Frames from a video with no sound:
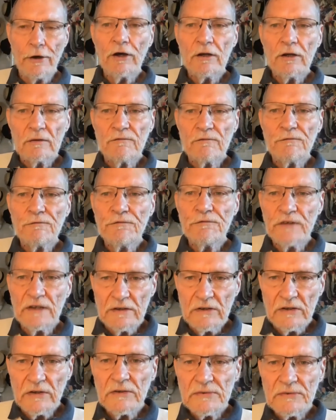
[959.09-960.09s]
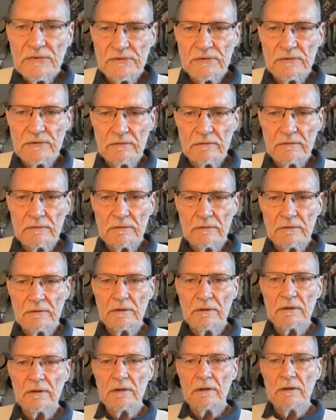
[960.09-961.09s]
own fears.
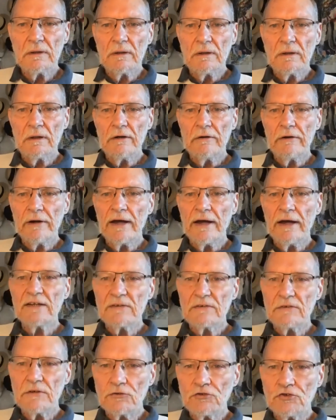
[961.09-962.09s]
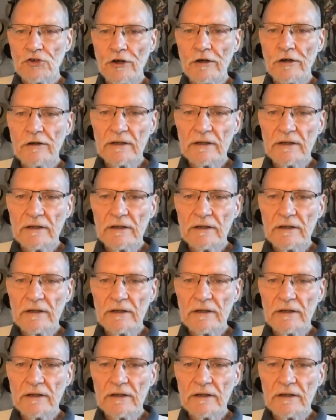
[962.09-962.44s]
All right, the journey